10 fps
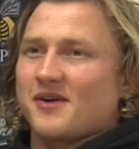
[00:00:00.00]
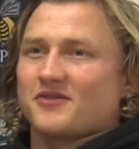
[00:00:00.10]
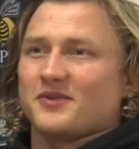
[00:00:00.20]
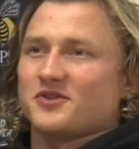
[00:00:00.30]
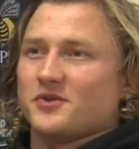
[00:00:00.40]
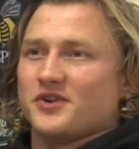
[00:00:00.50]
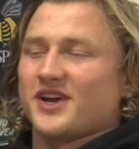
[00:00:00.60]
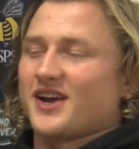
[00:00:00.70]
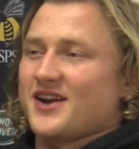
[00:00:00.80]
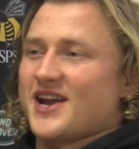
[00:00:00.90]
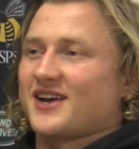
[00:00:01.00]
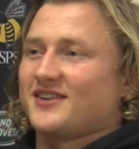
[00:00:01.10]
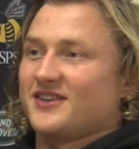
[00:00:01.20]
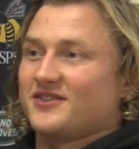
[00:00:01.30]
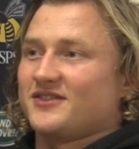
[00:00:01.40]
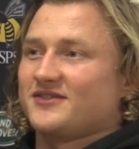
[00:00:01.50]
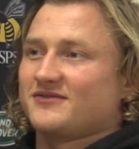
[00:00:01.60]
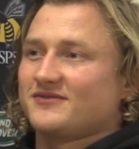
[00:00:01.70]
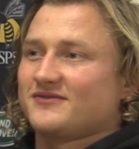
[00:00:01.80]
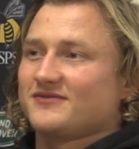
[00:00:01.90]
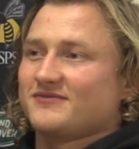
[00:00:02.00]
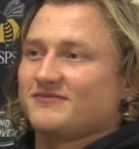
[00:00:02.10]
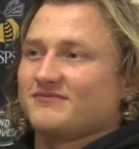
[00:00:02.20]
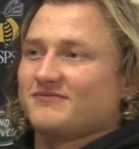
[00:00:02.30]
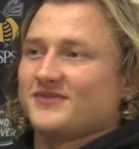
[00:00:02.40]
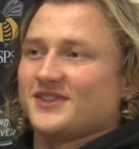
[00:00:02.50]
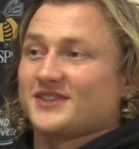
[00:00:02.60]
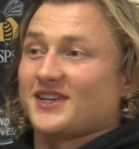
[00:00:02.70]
might have to be someone negative. I